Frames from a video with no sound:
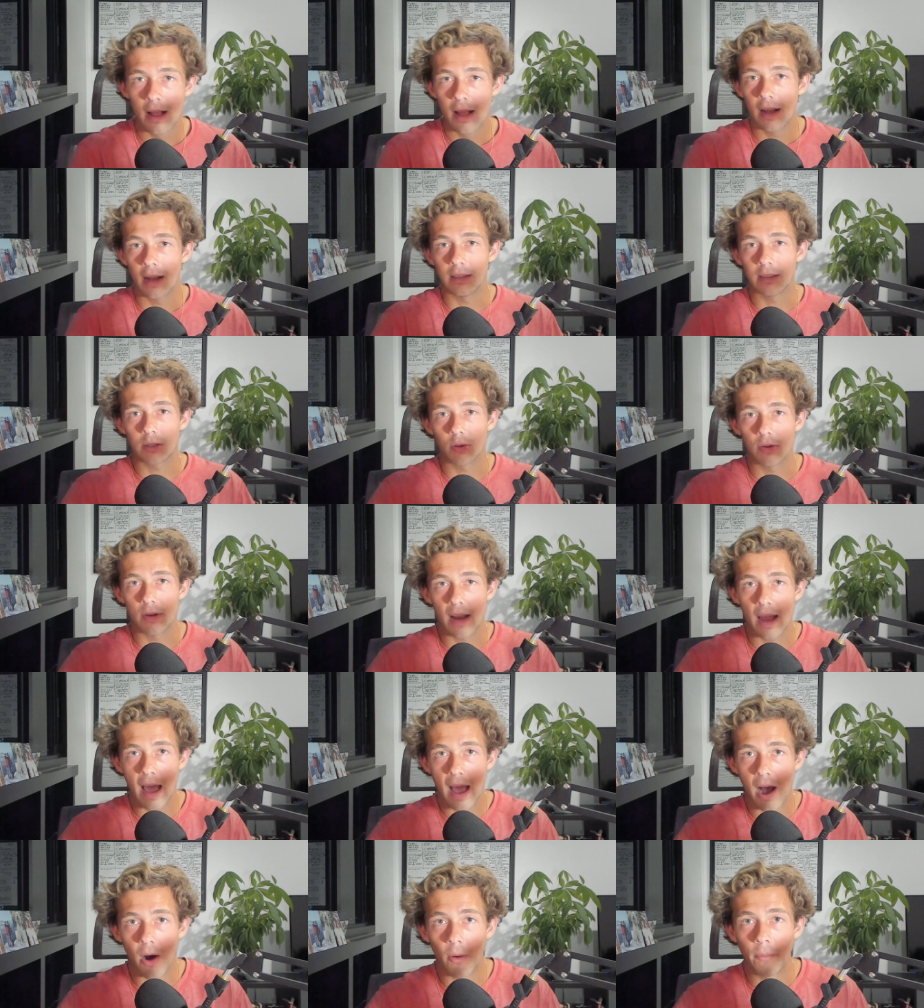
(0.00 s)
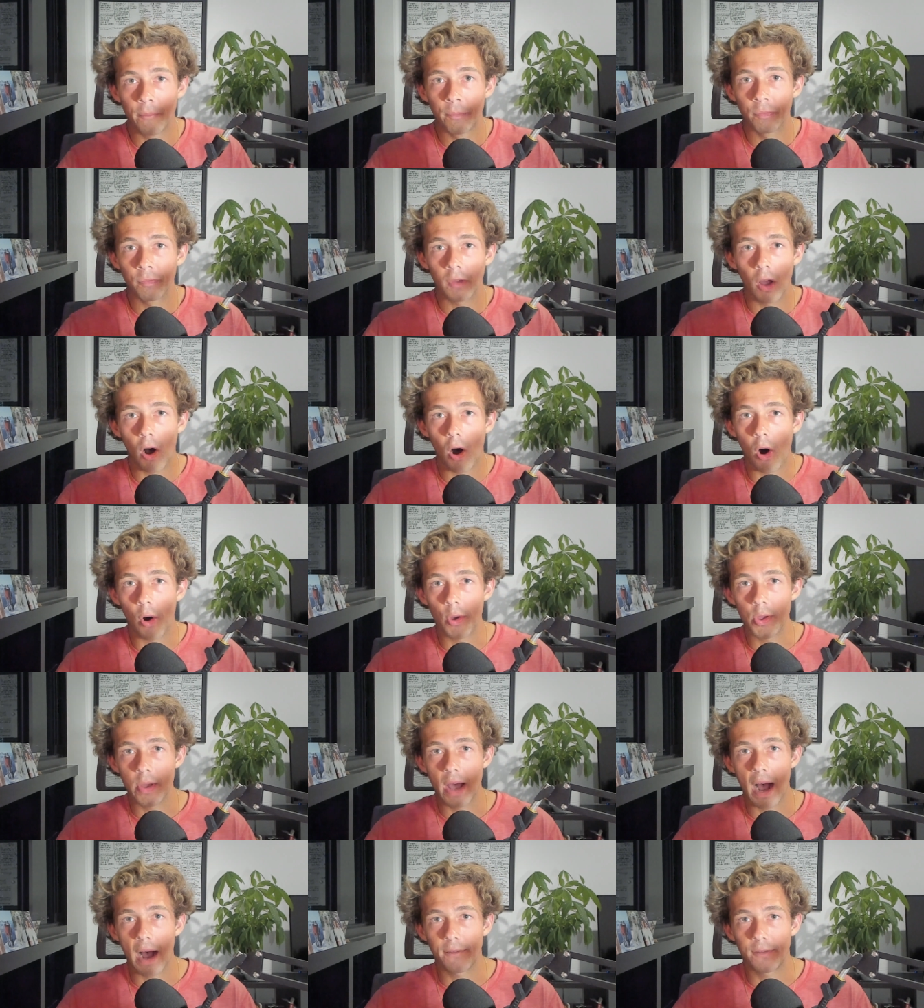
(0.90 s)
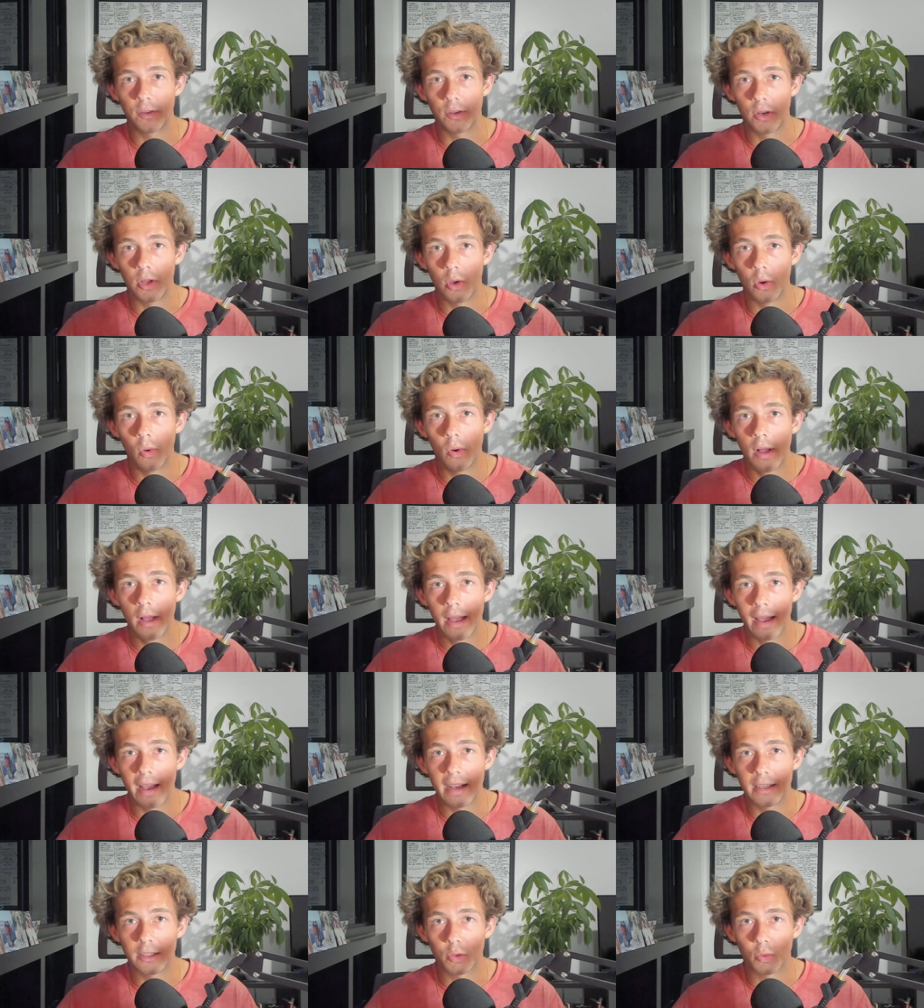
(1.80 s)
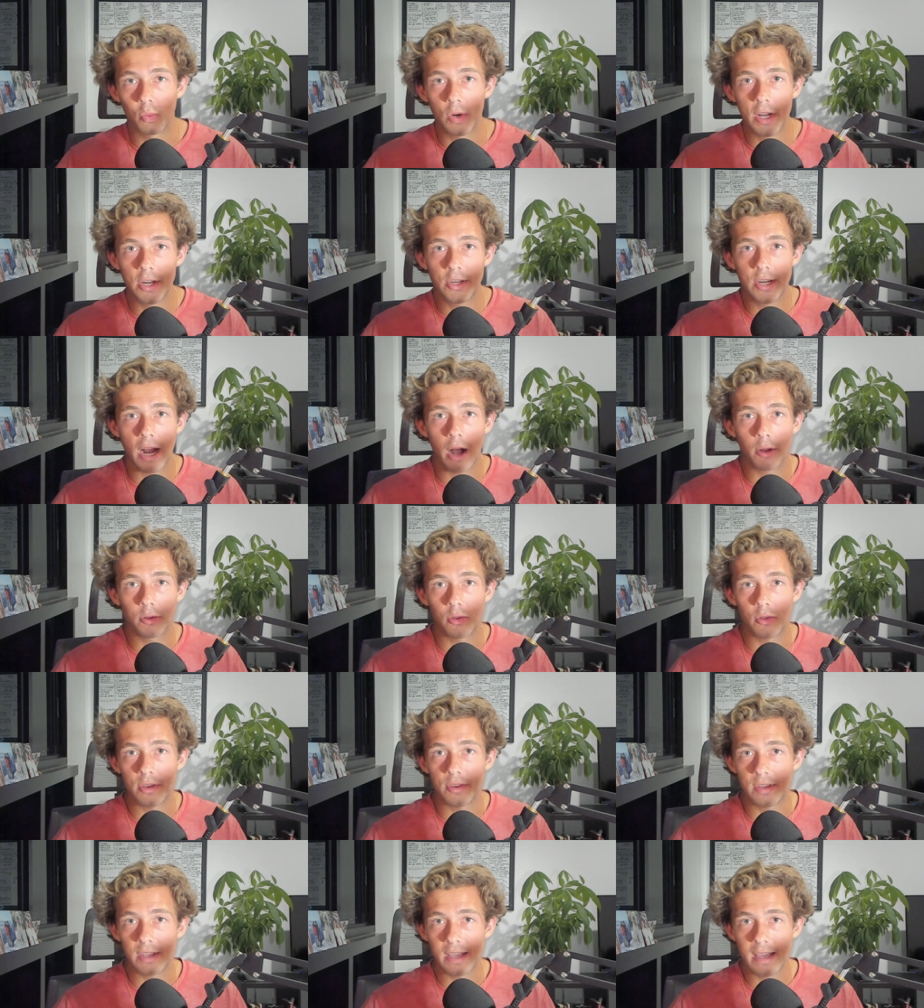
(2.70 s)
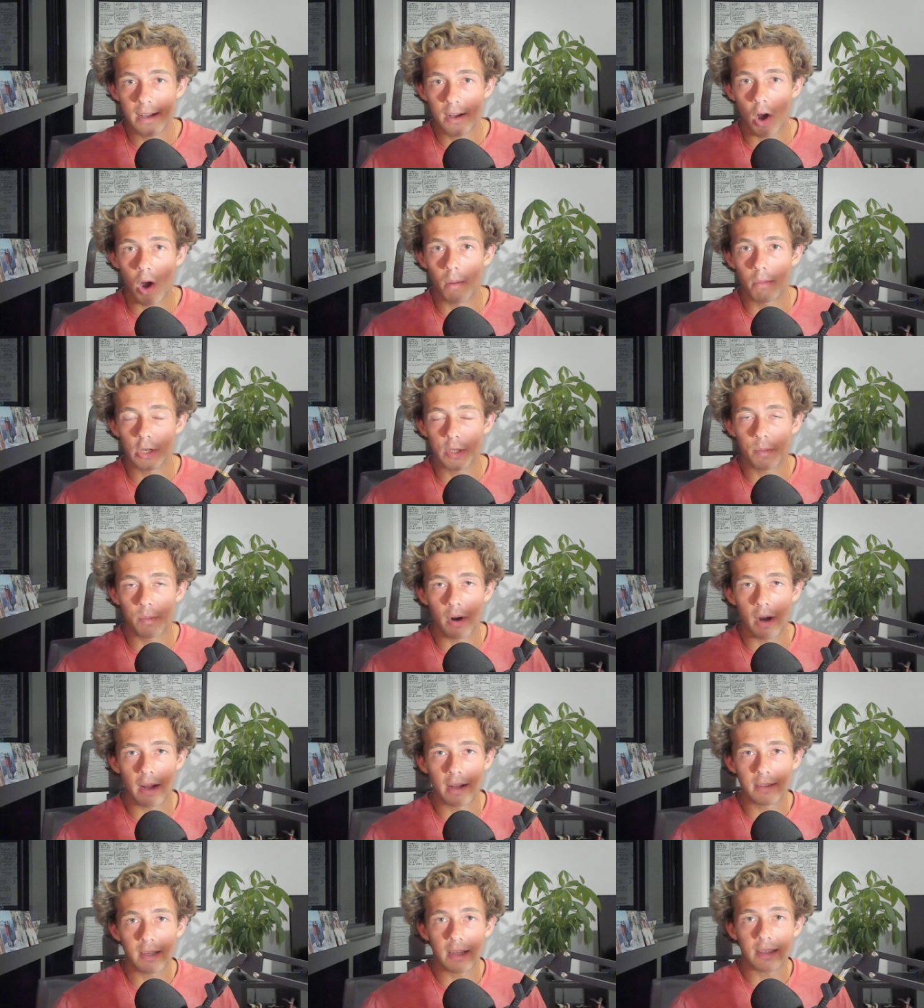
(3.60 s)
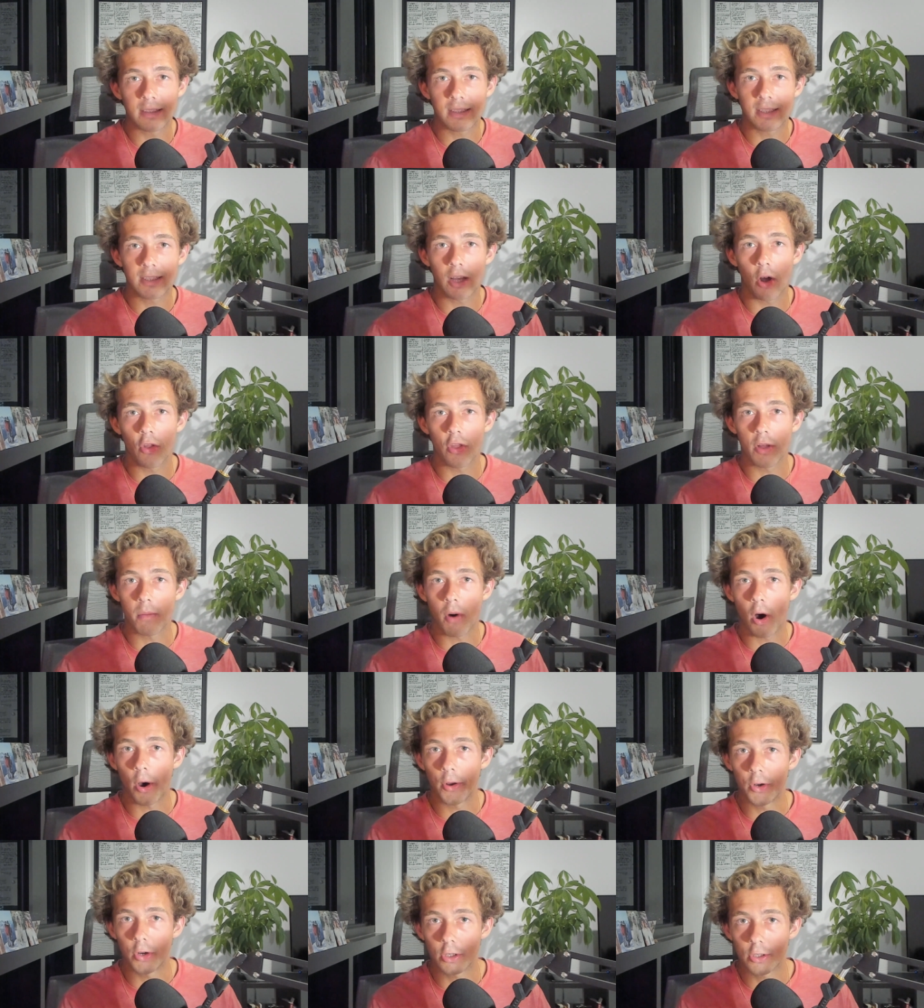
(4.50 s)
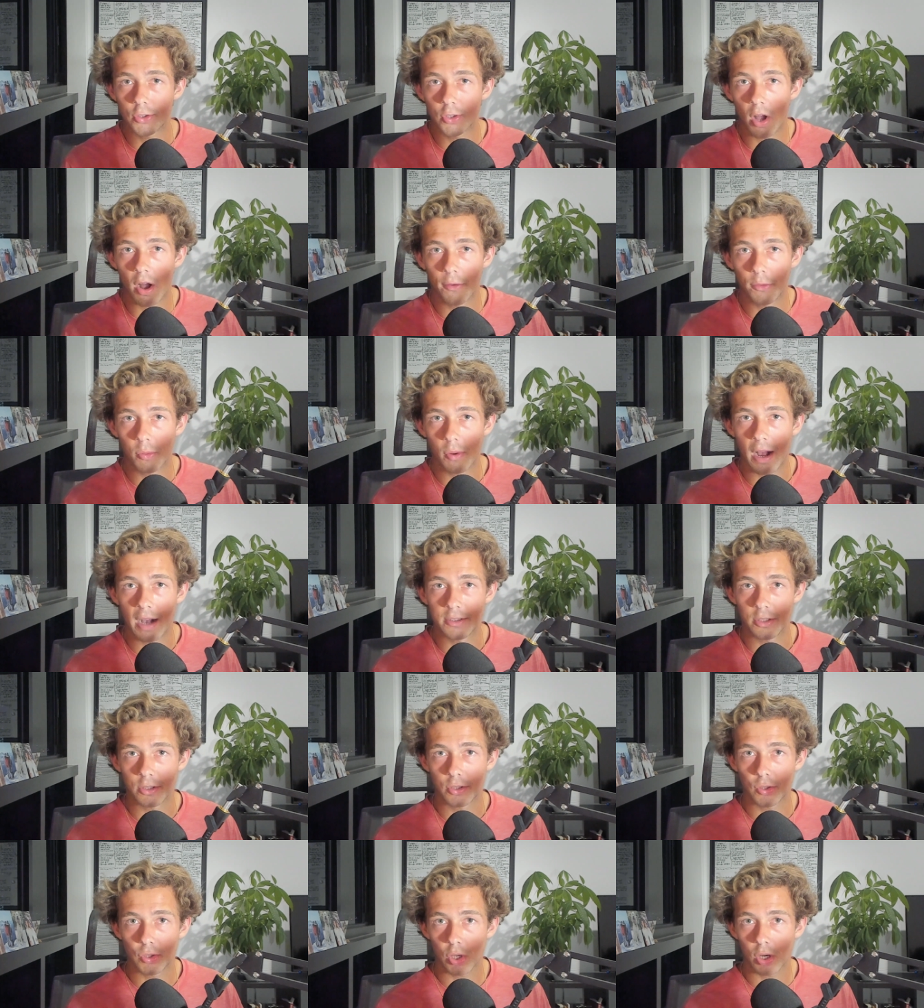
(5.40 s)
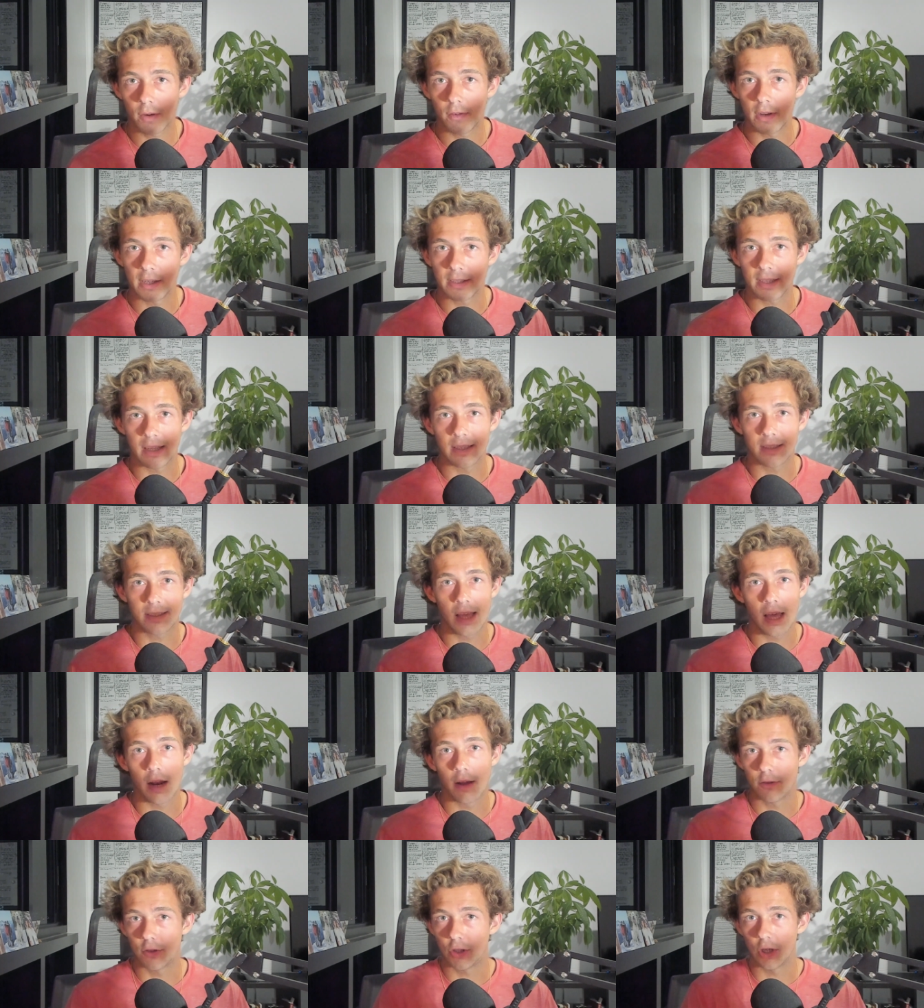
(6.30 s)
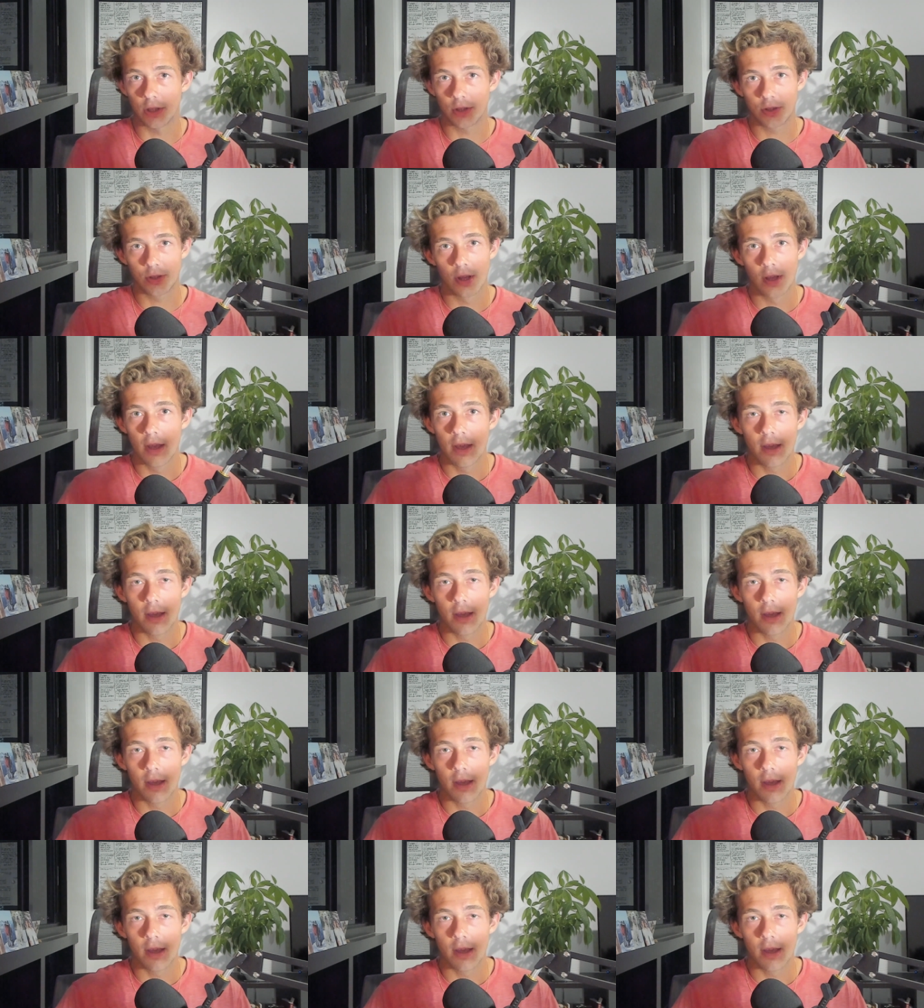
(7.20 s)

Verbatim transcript: And so now all you have to do is reach out to these e-commerce brands and sell them on your software as a service instead of just,